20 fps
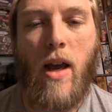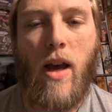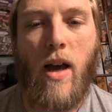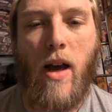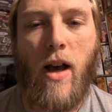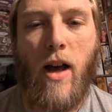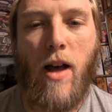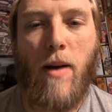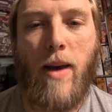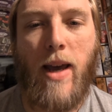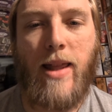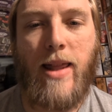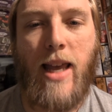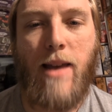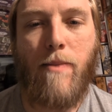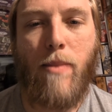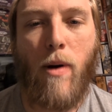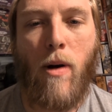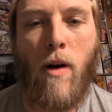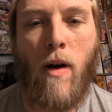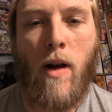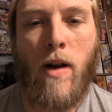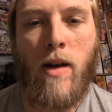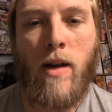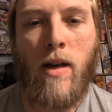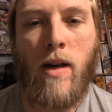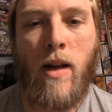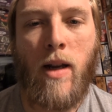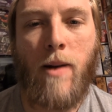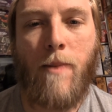And they
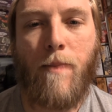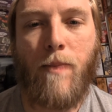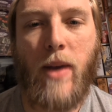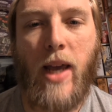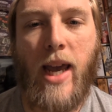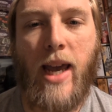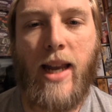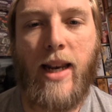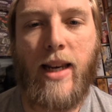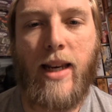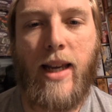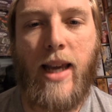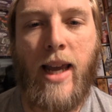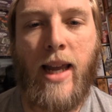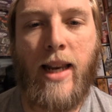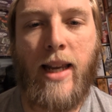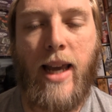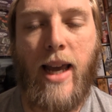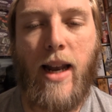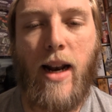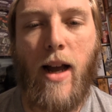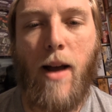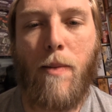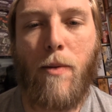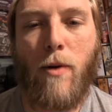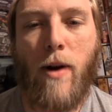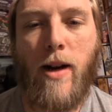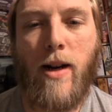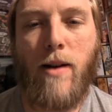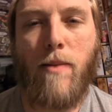bond and can get
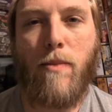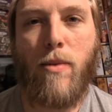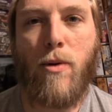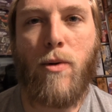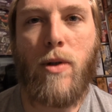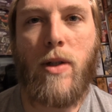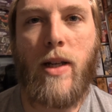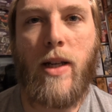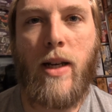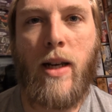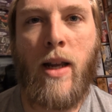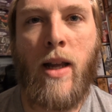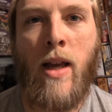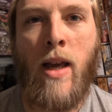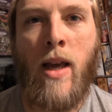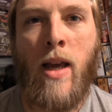upgraded and boosted.